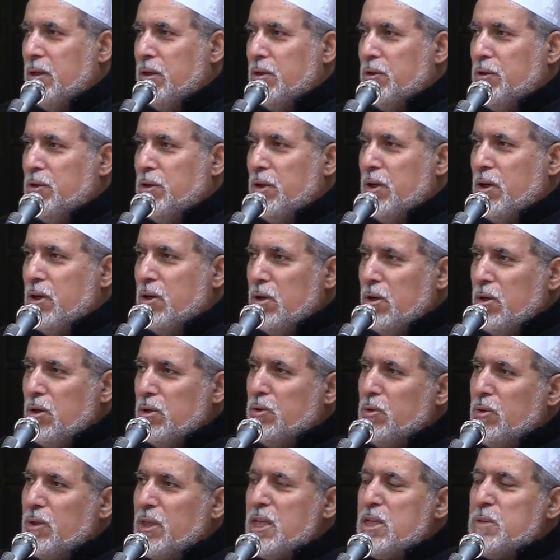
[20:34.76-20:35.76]
do you go
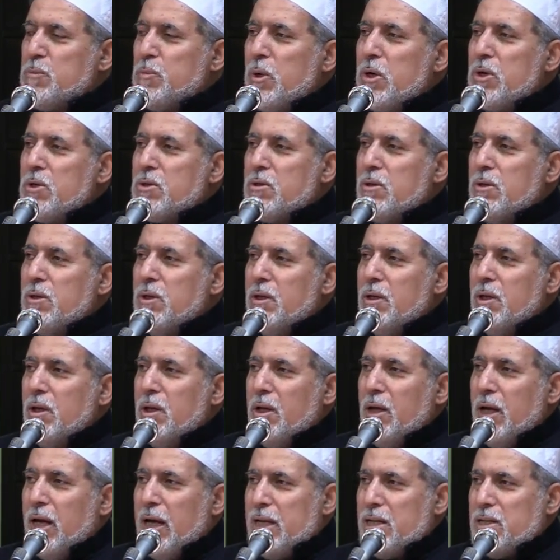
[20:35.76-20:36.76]
to this
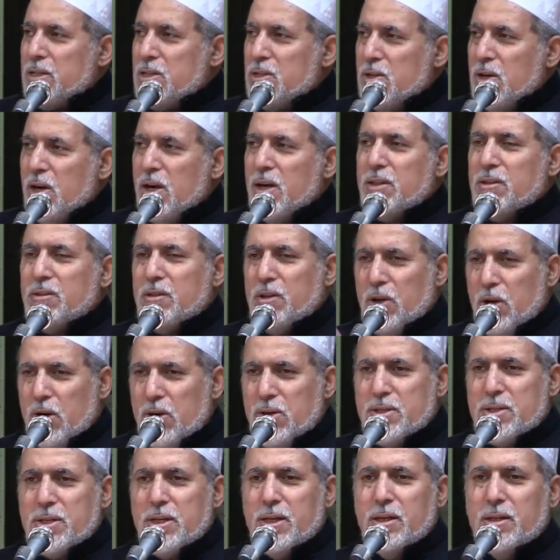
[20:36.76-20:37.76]
person and start
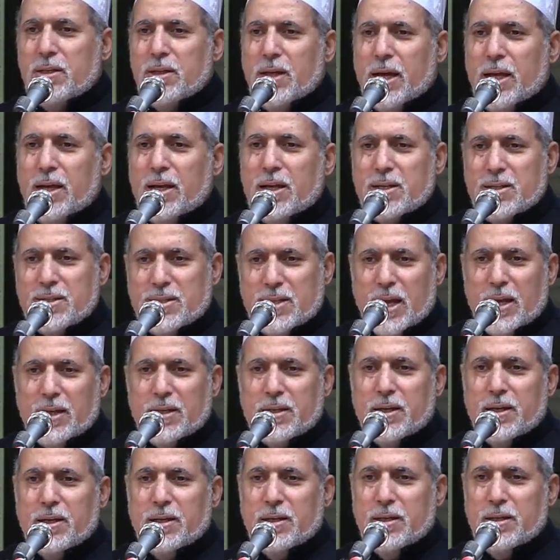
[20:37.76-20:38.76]
cursing and
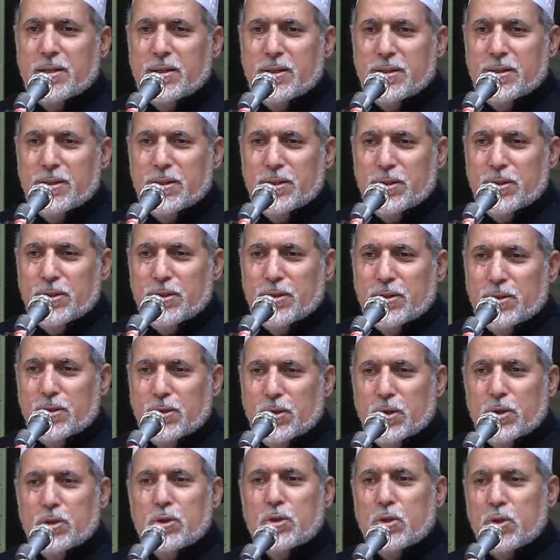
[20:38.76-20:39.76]
insulting?
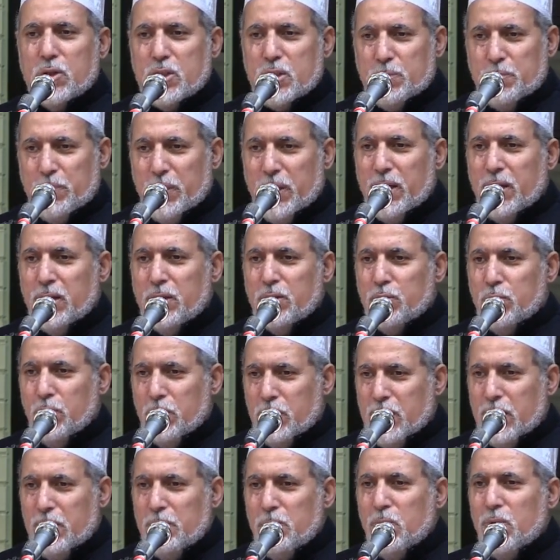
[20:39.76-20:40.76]
Or do you speak to
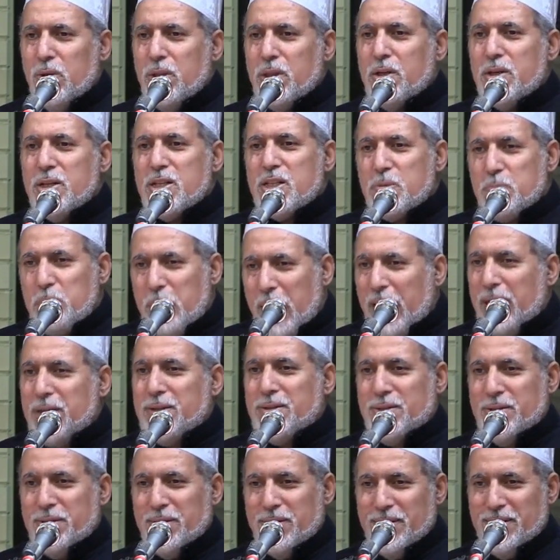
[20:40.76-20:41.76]
them with
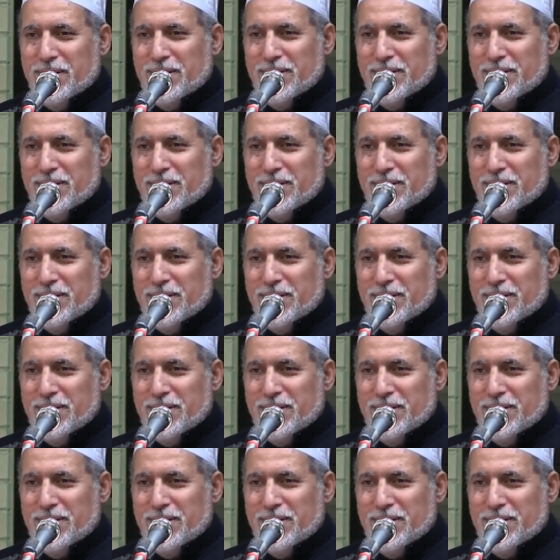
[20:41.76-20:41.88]
respect?